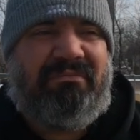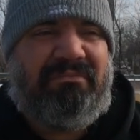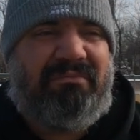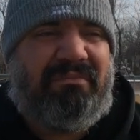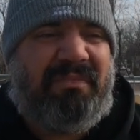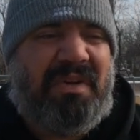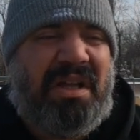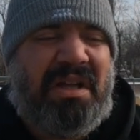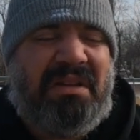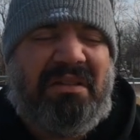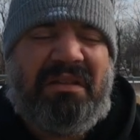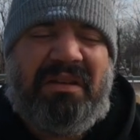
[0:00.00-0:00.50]

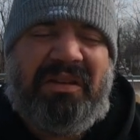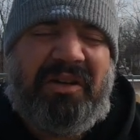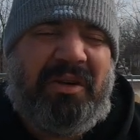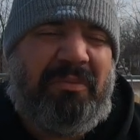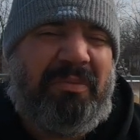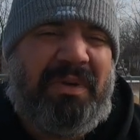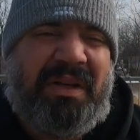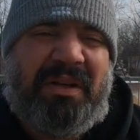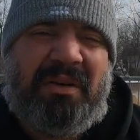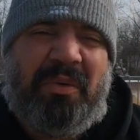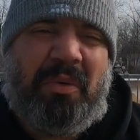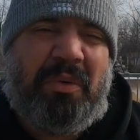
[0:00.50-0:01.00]
a little
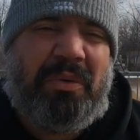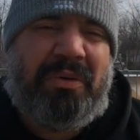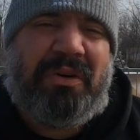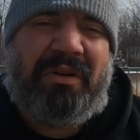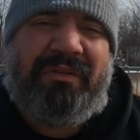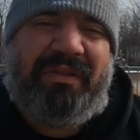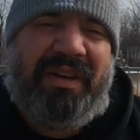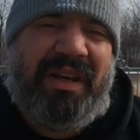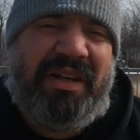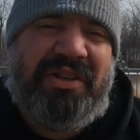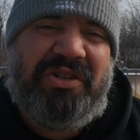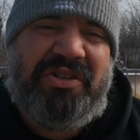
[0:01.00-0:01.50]
bit, quarter of
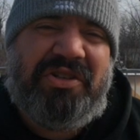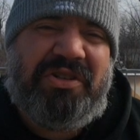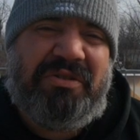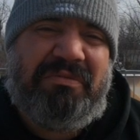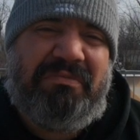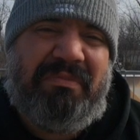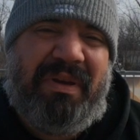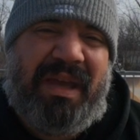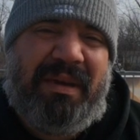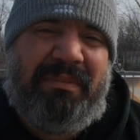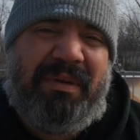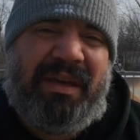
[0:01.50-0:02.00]
an inch
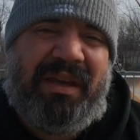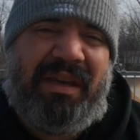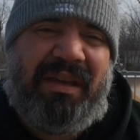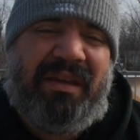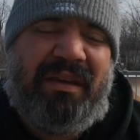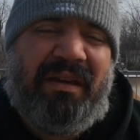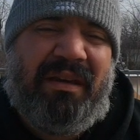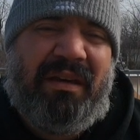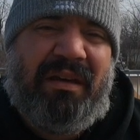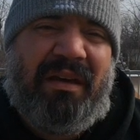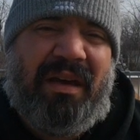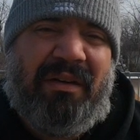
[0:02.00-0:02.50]
maybe,
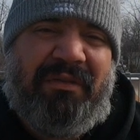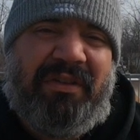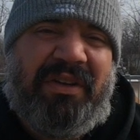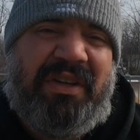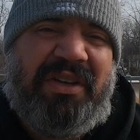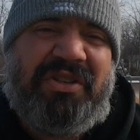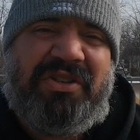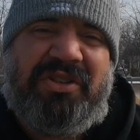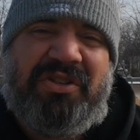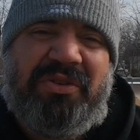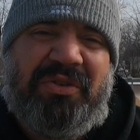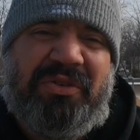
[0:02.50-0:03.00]
of
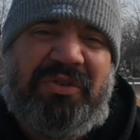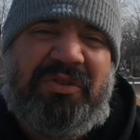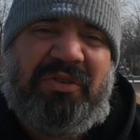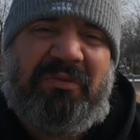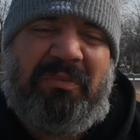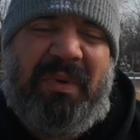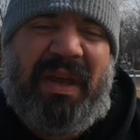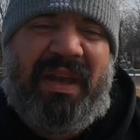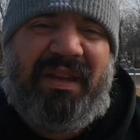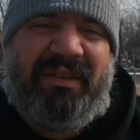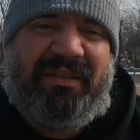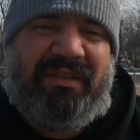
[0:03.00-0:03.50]
additional
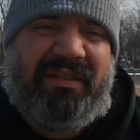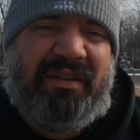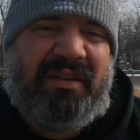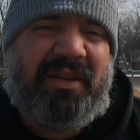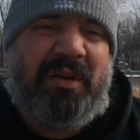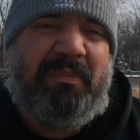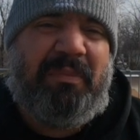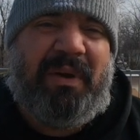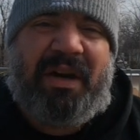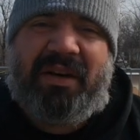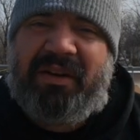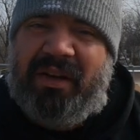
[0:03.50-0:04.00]
space and
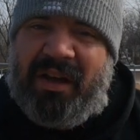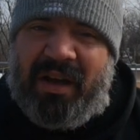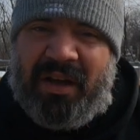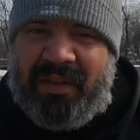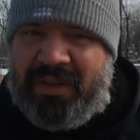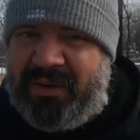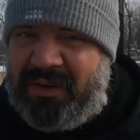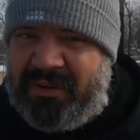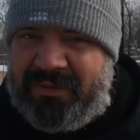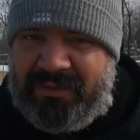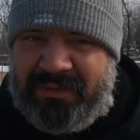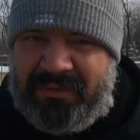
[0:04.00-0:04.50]
compared to
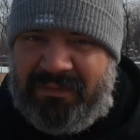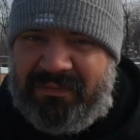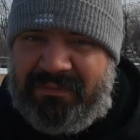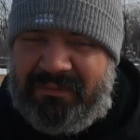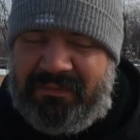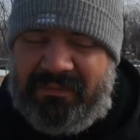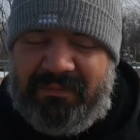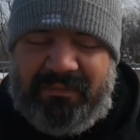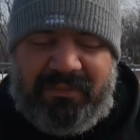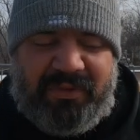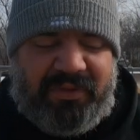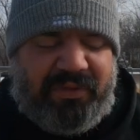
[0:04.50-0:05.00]
other
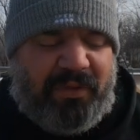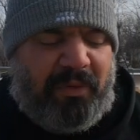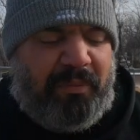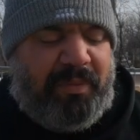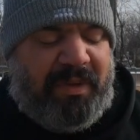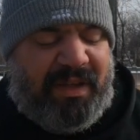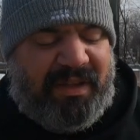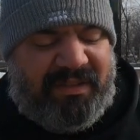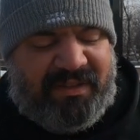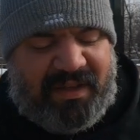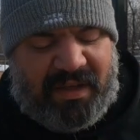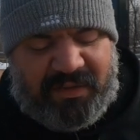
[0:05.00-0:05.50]
sole
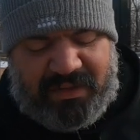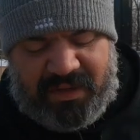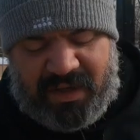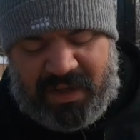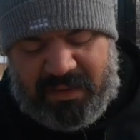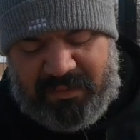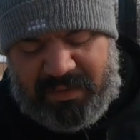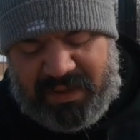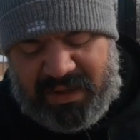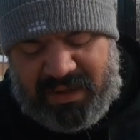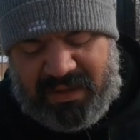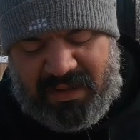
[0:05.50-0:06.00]
plates out there,
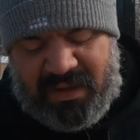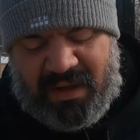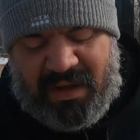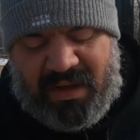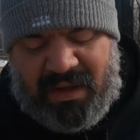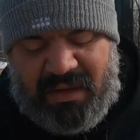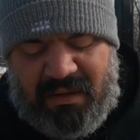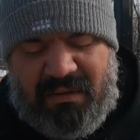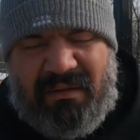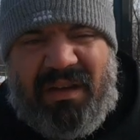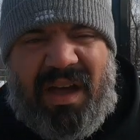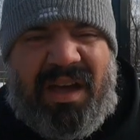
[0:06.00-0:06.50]
but
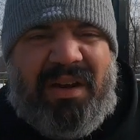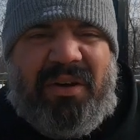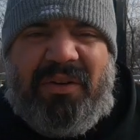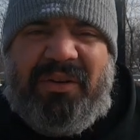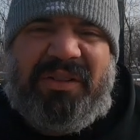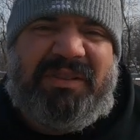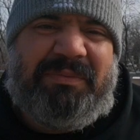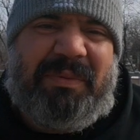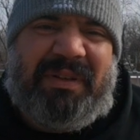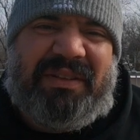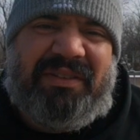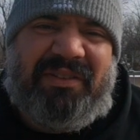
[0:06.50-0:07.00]
I don't
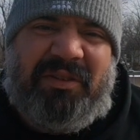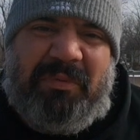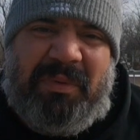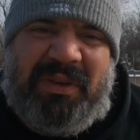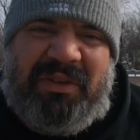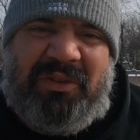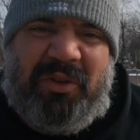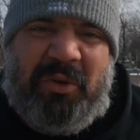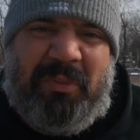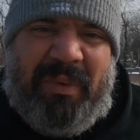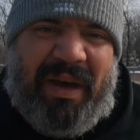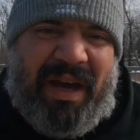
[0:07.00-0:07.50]
expect it to be
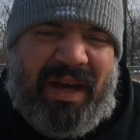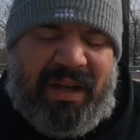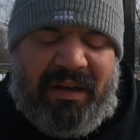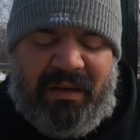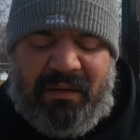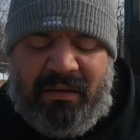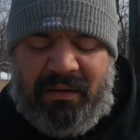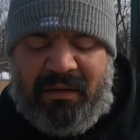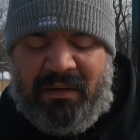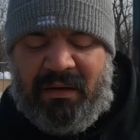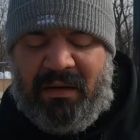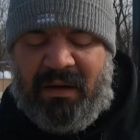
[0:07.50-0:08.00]
too bad.
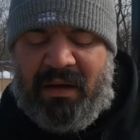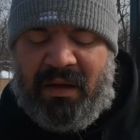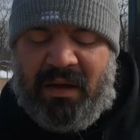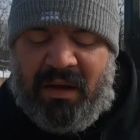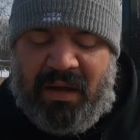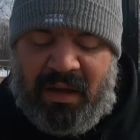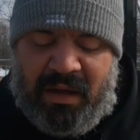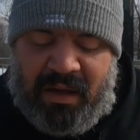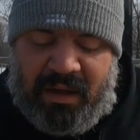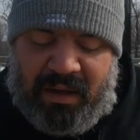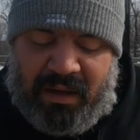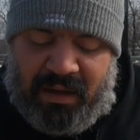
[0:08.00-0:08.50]

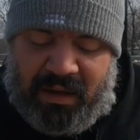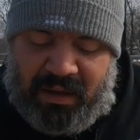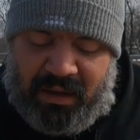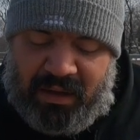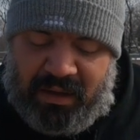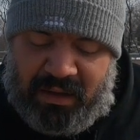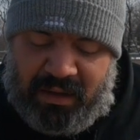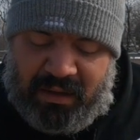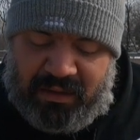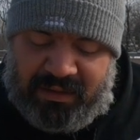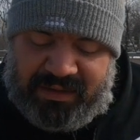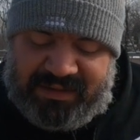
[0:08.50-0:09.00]

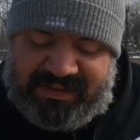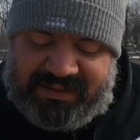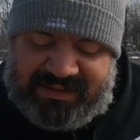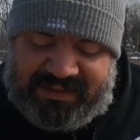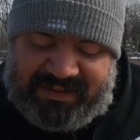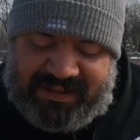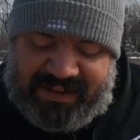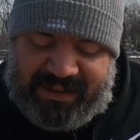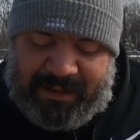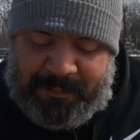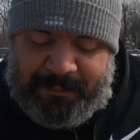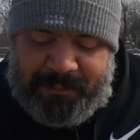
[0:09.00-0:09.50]
Let's
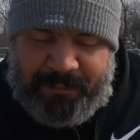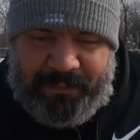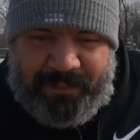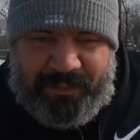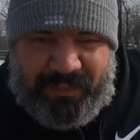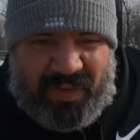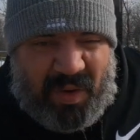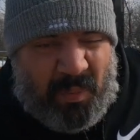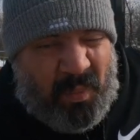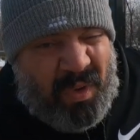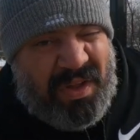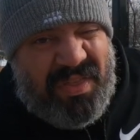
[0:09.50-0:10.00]
see.
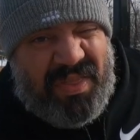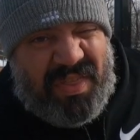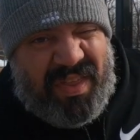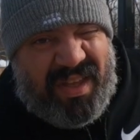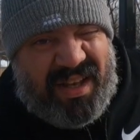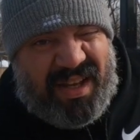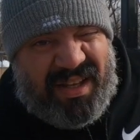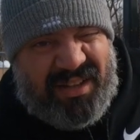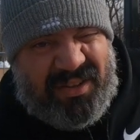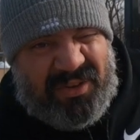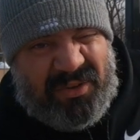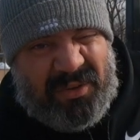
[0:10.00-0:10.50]
One thing
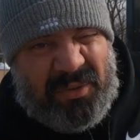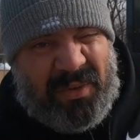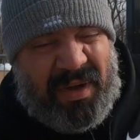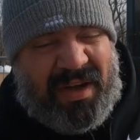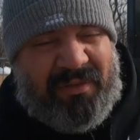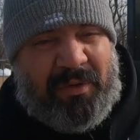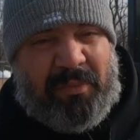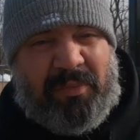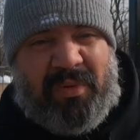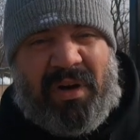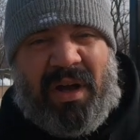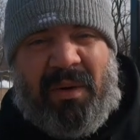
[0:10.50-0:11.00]
I do have
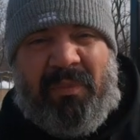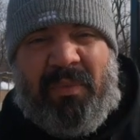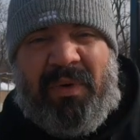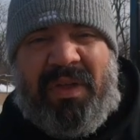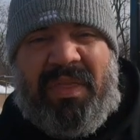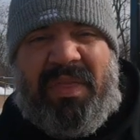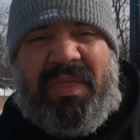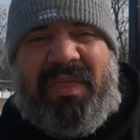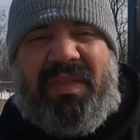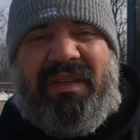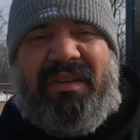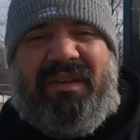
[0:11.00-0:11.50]
a problem
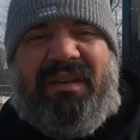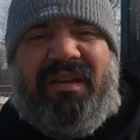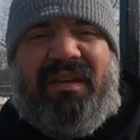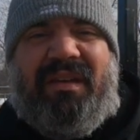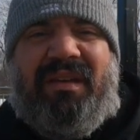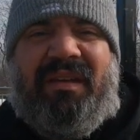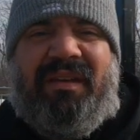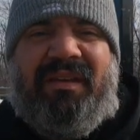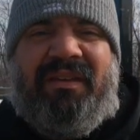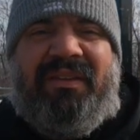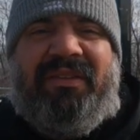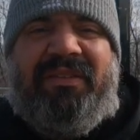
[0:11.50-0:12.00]
with
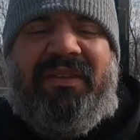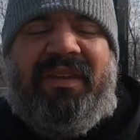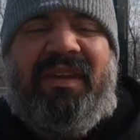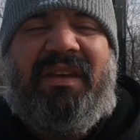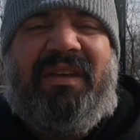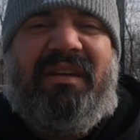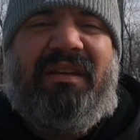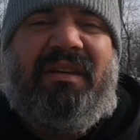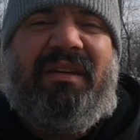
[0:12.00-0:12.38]
is that